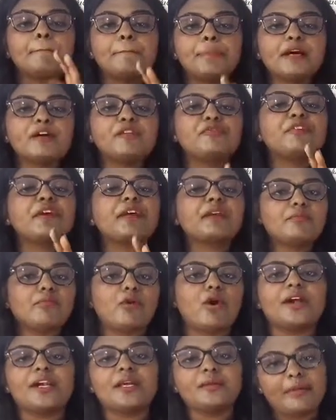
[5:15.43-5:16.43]
perfect
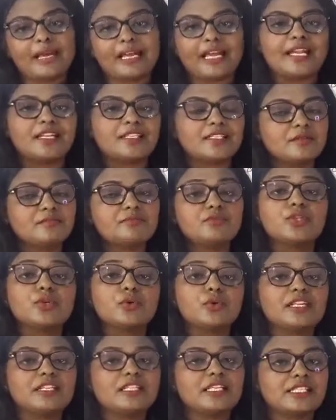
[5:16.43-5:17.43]
body mechanism
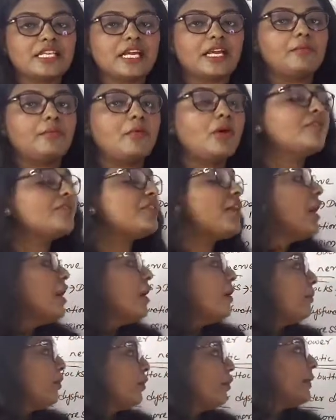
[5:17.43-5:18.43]
during the time of
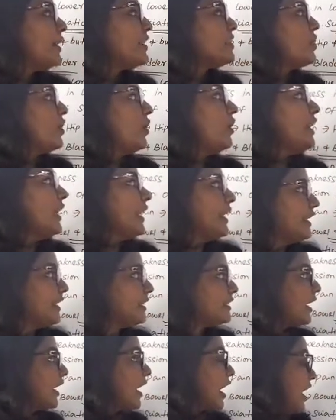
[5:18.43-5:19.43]
movement or
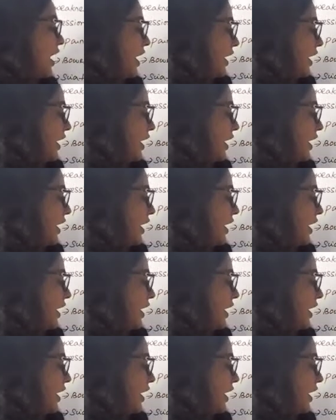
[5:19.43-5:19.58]
anything.